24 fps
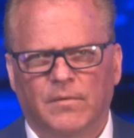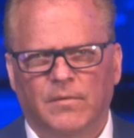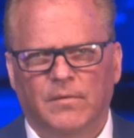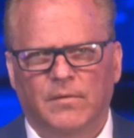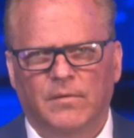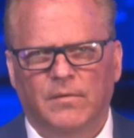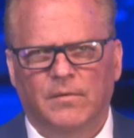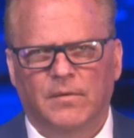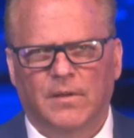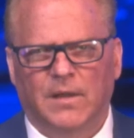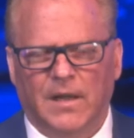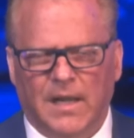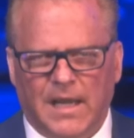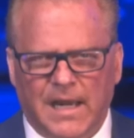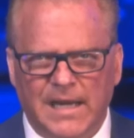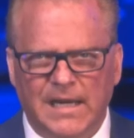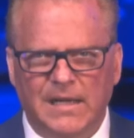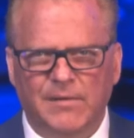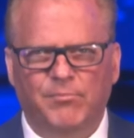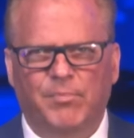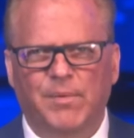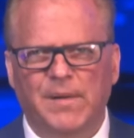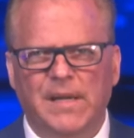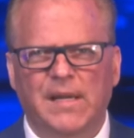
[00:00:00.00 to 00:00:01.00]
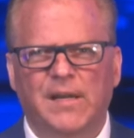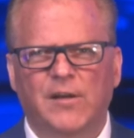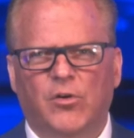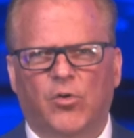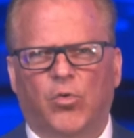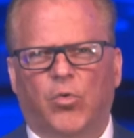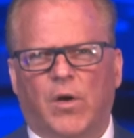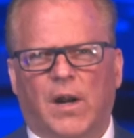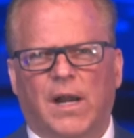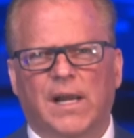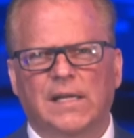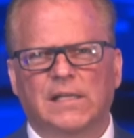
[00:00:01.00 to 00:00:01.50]
The light being
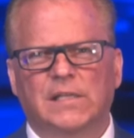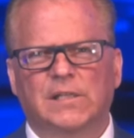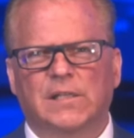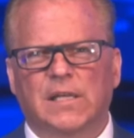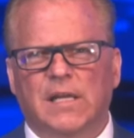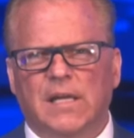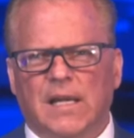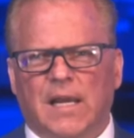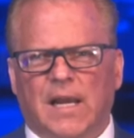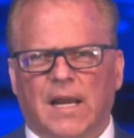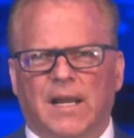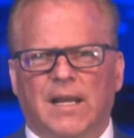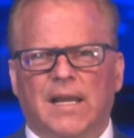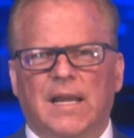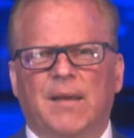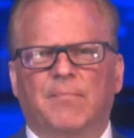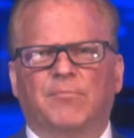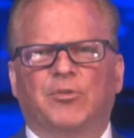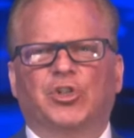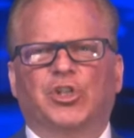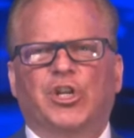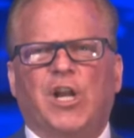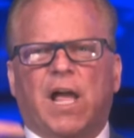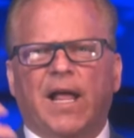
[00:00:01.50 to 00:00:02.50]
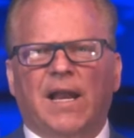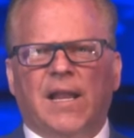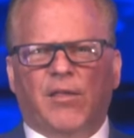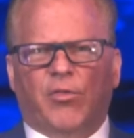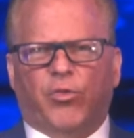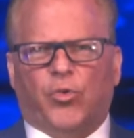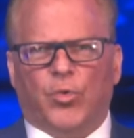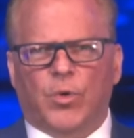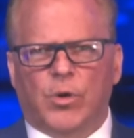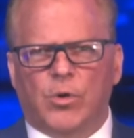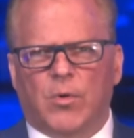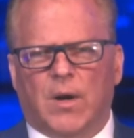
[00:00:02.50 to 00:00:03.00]
Christ and Him shining
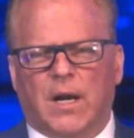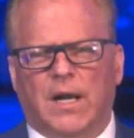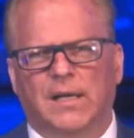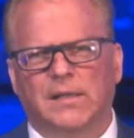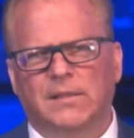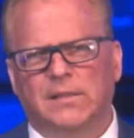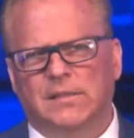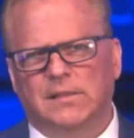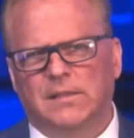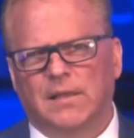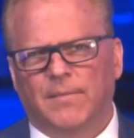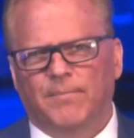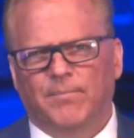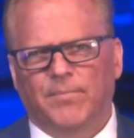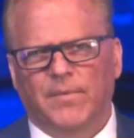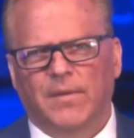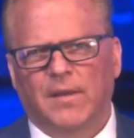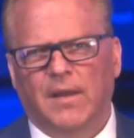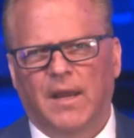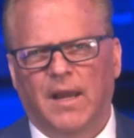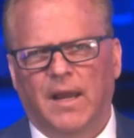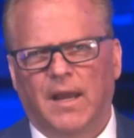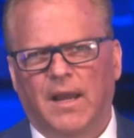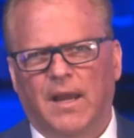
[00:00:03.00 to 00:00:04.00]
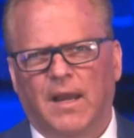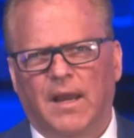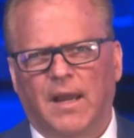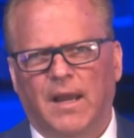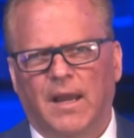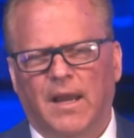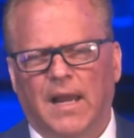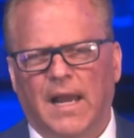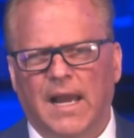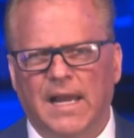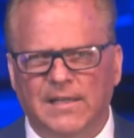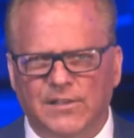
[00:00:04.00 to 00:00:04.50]
through us
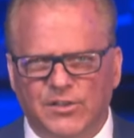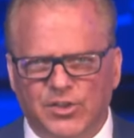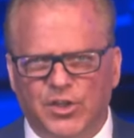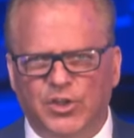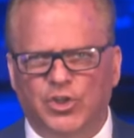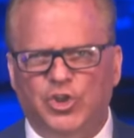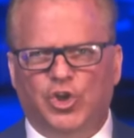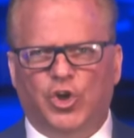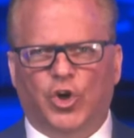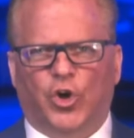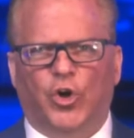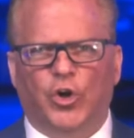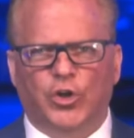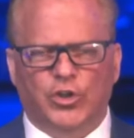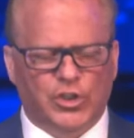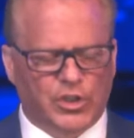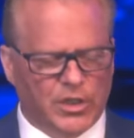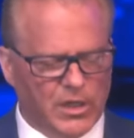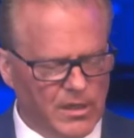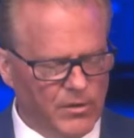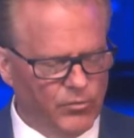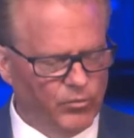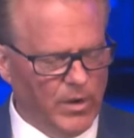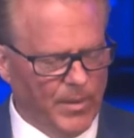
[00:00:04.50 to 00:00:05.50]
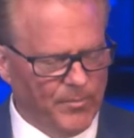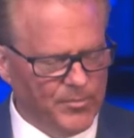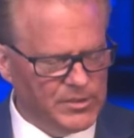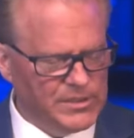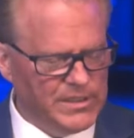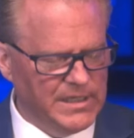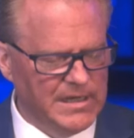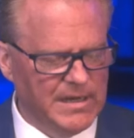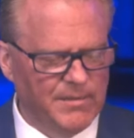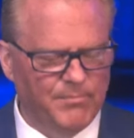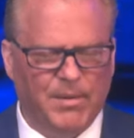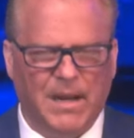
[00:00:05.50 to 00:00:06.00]
as the church,
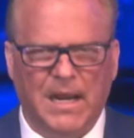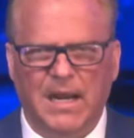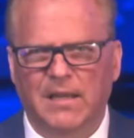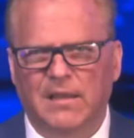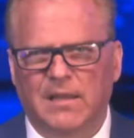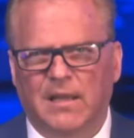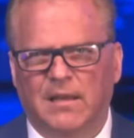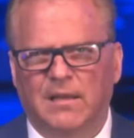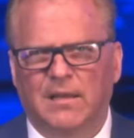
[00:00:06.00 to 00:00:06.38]
represented by the